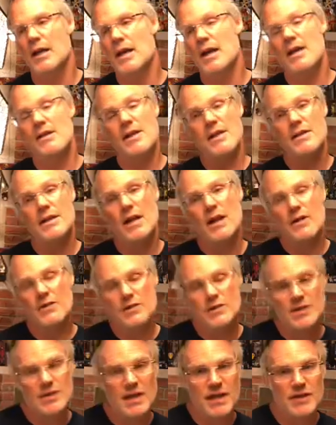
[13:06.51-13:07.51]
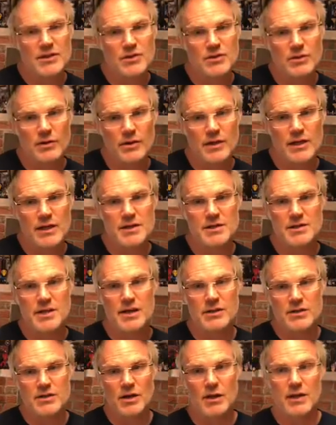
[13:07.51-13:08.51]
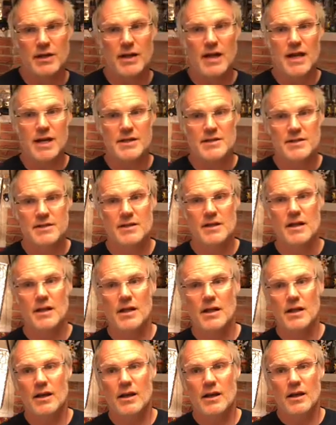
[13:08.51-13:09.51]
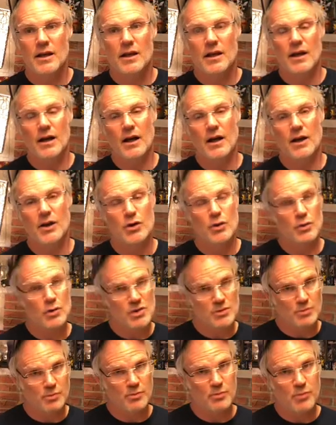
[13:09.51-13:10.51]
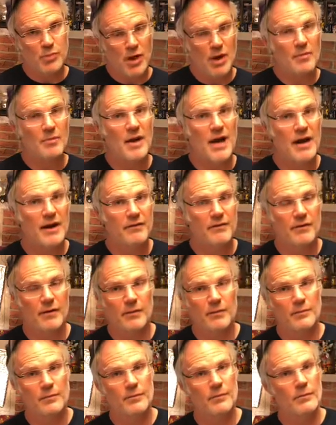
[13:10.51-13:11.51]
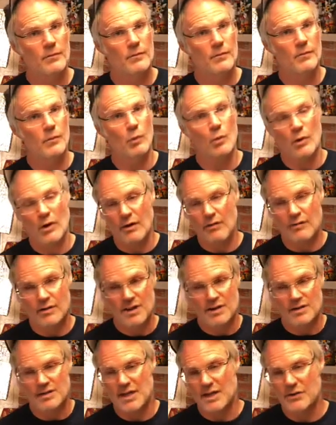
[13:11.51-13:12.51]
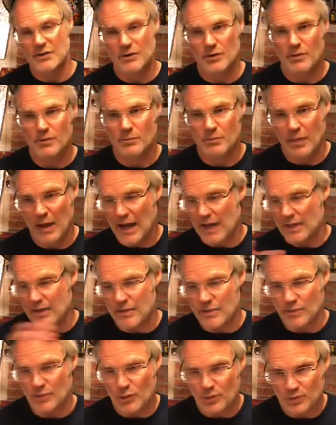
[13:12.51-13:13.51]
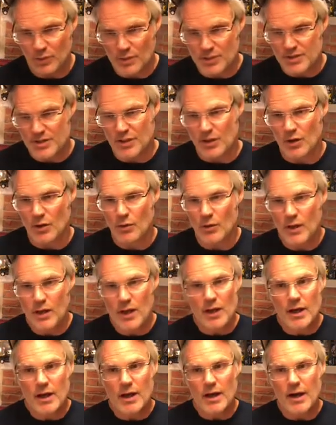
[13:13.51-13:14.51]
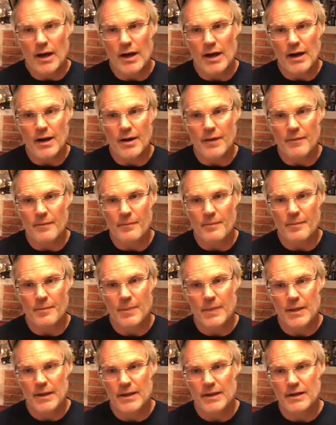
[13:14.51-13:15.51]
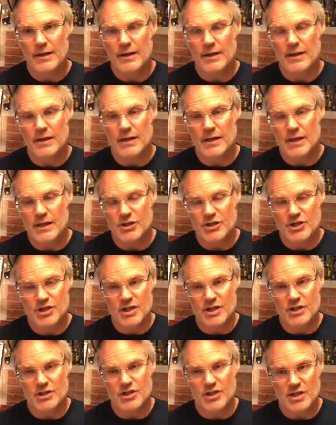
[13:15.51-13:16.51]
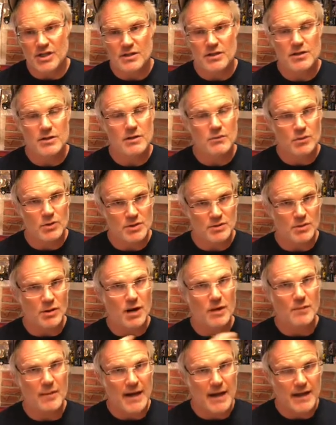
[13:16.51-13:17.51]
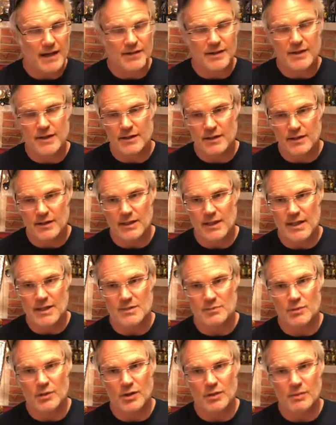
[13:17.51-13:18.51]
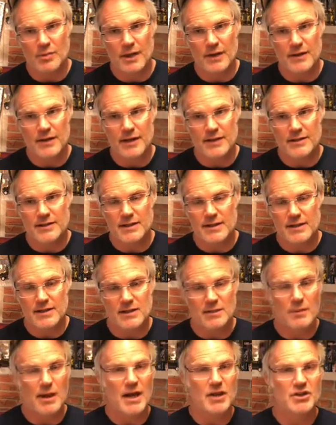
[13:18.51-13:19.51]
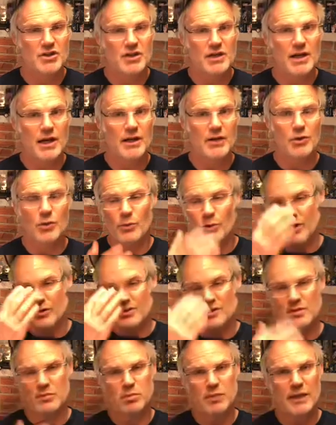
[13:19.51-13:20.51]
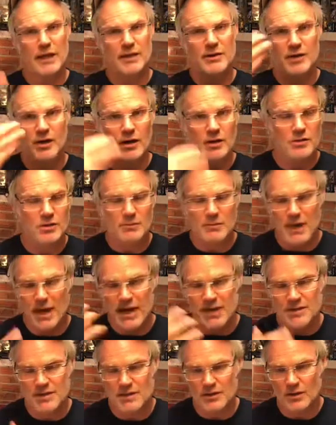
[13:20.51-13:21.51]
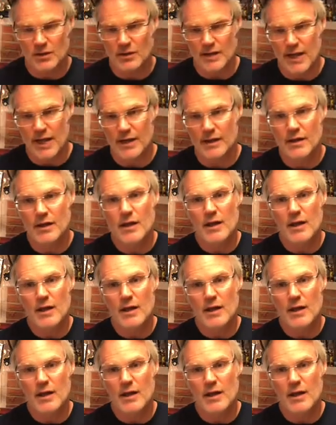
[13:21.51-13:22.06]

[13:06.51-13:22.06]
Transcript: And then the other side story is that Darquesse, uh, who was brought back from wherever they sent her back a number of books ago, um, he, she, she was brought back at the end of the last book by that uh, Sebastian guy who wears the plague doctor mask and all that.